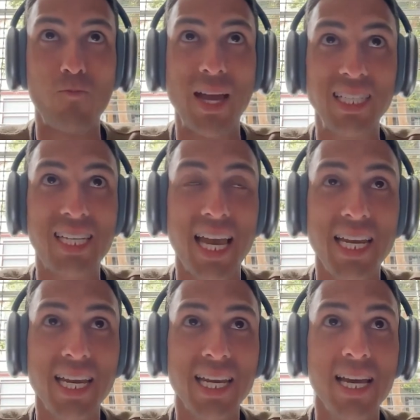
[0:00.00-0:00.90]

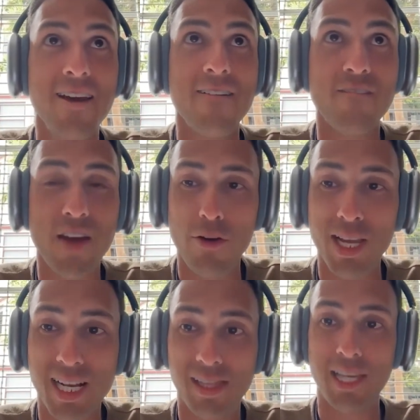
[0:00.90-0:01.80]
maintaining
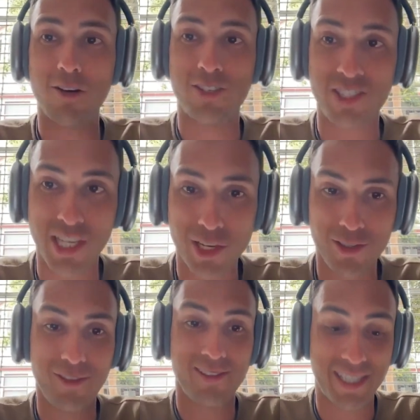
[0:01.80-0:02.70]
very clear
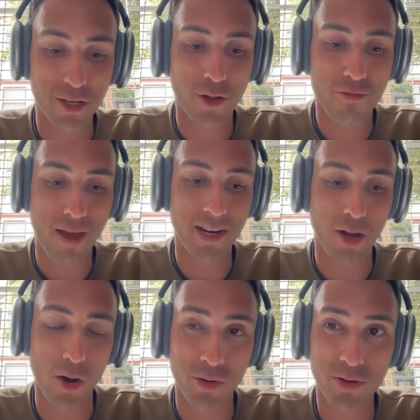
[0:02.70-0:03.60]
single
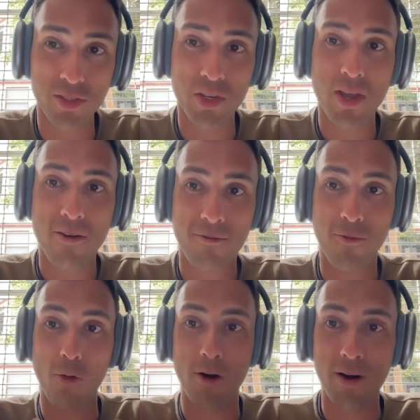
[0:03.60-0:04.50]
threaded owners
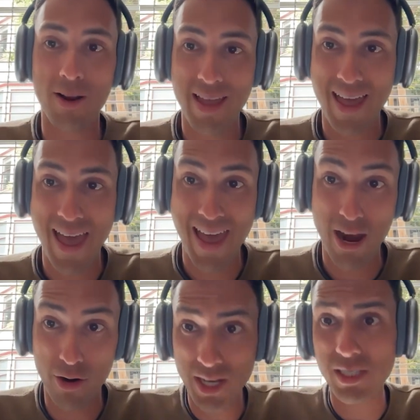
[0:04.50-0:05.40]
for
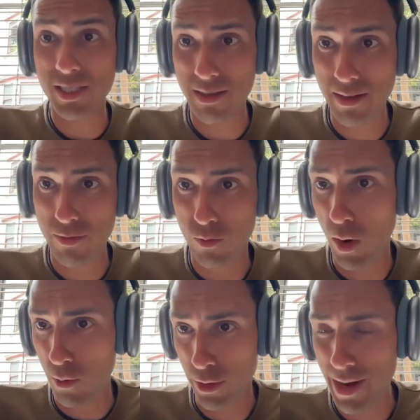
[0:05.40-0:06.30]
areas,
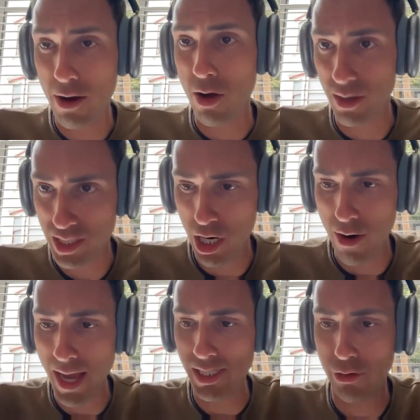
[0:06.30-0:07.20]
what we're now calling
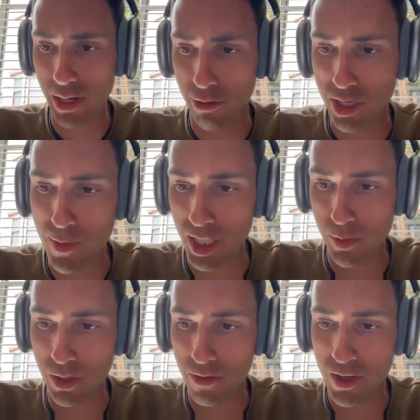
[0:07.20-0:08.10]
DRIs, directly
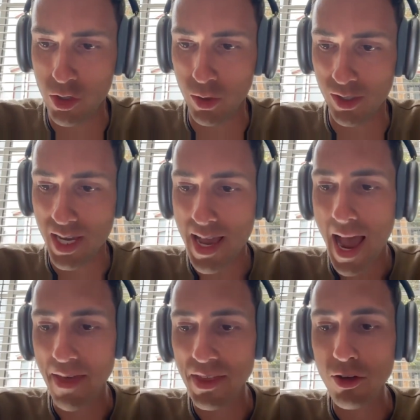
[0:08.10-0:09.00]
responsible individuals.
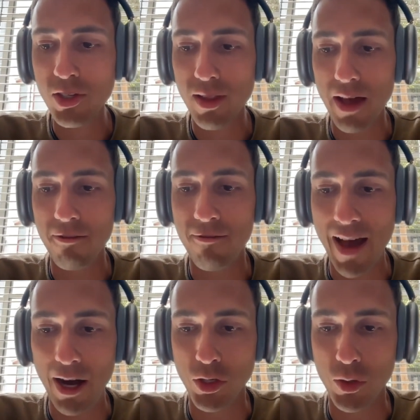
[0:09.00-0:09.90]
I think there's a lot of
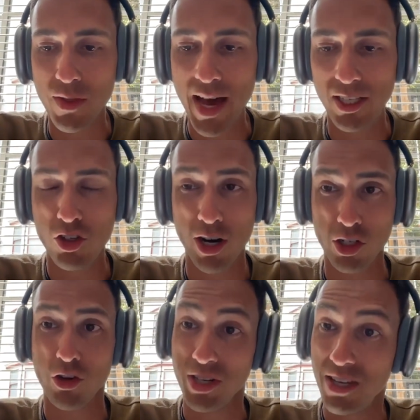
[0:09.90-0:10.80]
value in that
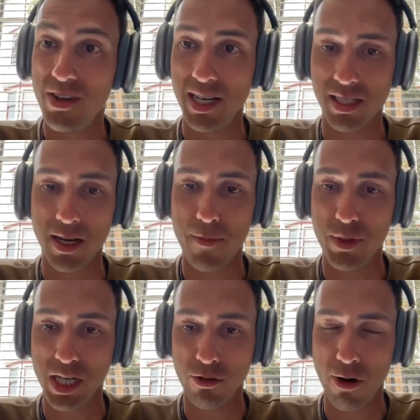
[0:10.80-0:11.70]
structure, even as a
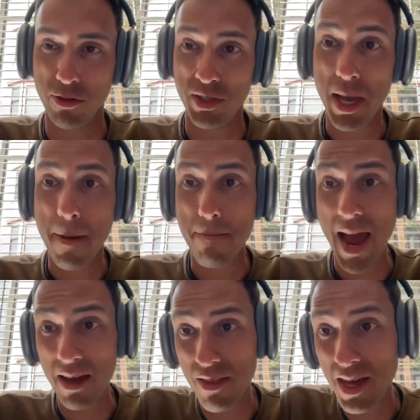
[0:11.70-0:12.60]
company grows.
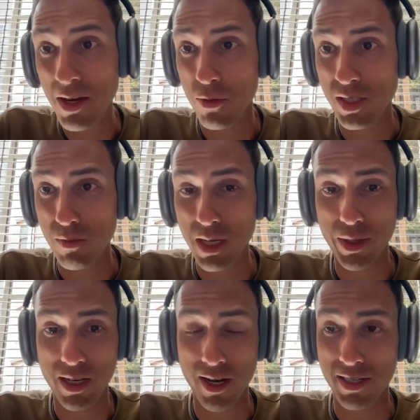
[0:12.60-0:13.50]
Back then, it was me
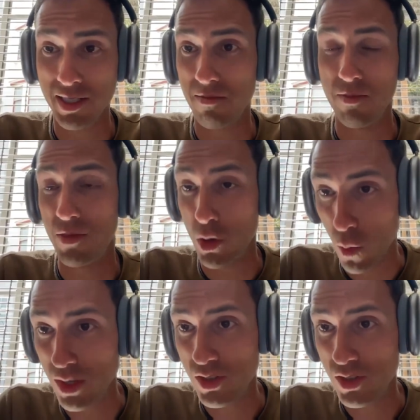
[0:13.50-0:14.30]
because there